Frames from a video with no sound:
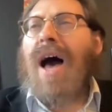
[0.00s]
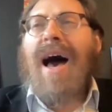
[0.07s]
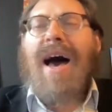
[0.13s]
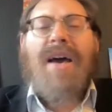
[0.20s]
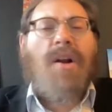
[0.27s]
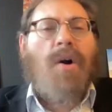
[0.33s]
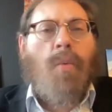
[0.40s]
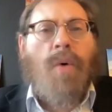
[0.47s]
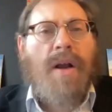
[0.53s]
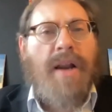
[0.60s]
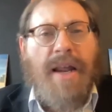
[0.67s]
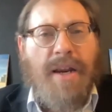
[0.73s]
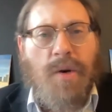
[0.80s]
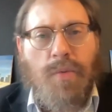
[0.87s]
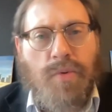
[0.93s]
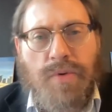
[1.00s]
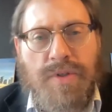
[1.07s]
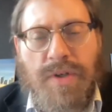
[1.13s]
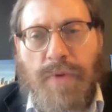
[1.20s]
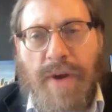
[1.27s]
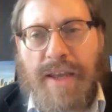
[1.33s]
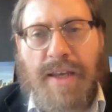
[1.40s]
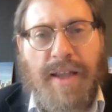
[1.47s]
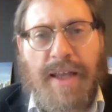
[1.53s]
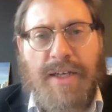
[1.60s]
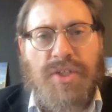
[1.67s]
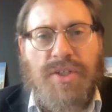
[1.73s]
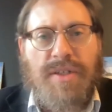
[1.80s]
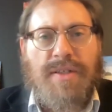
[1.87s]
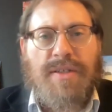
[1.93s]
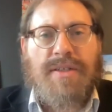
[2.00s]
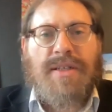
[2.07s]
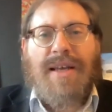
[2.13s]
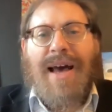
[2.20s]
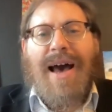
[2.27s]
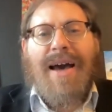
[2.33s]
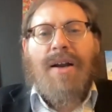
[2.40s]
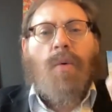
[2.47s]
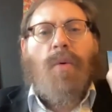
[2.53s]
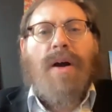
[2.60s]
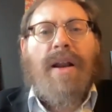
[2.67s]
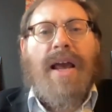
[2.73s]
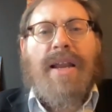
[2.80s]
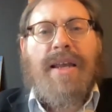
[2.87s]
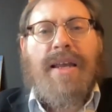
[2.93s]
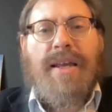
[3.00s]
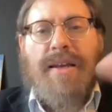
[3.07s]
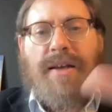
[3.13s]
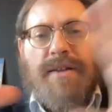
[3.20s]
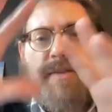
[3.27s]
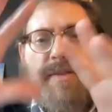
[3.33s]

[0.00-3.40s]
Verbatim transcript: I don't want any rules and regulations. I don't want any